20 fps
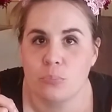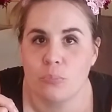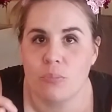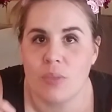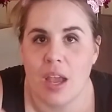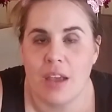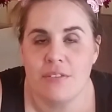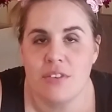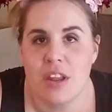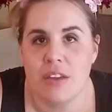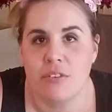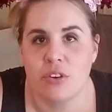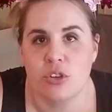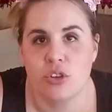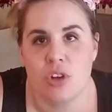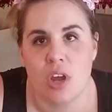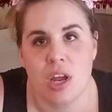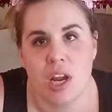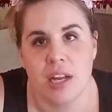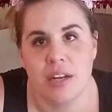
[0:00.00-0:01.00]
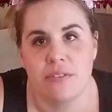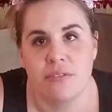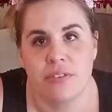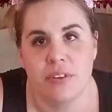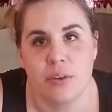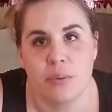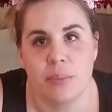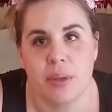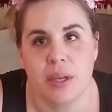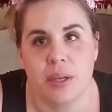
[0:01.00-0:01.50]
I've never tried
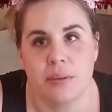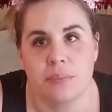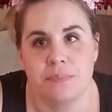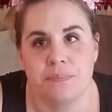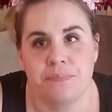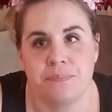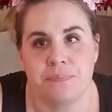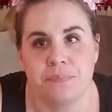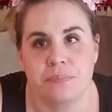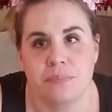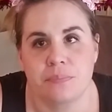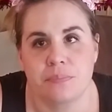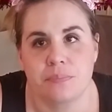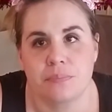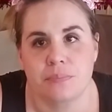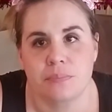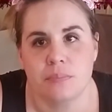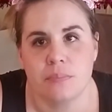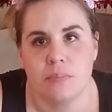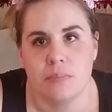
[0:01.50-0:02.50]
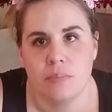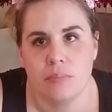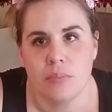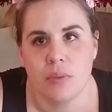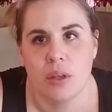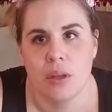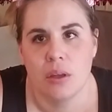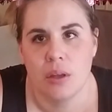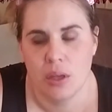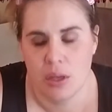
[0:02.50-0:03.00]
filming
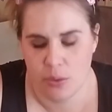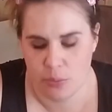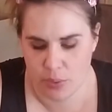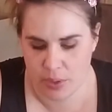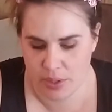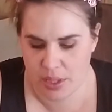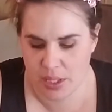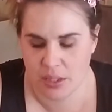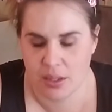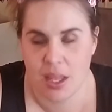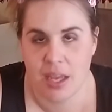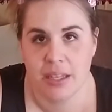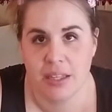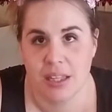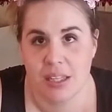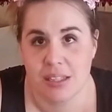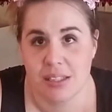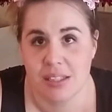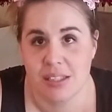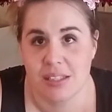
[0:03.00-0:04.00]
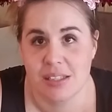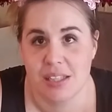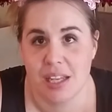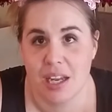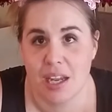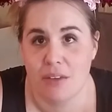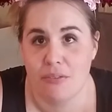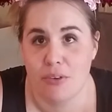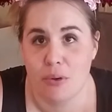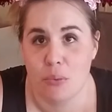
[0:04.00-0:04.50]
with it like this and seeing
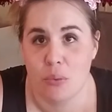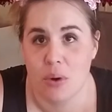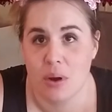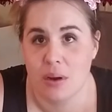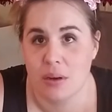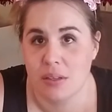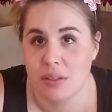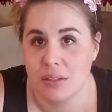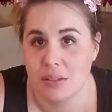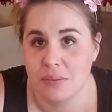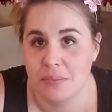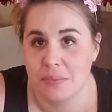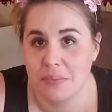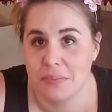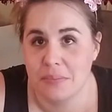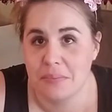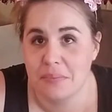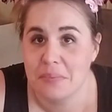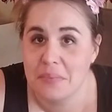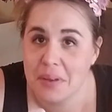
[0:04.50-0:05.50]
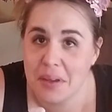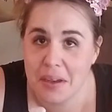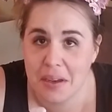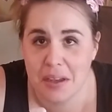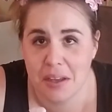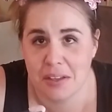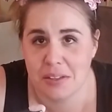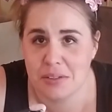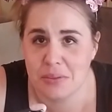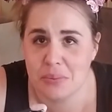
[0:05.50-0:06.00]
if it works. I
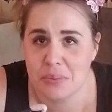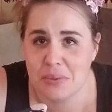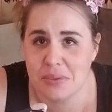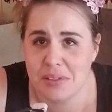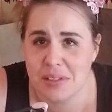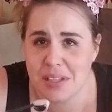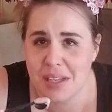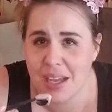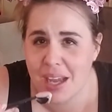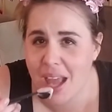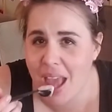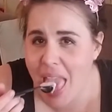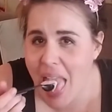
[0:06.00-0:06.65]
guess we'll see.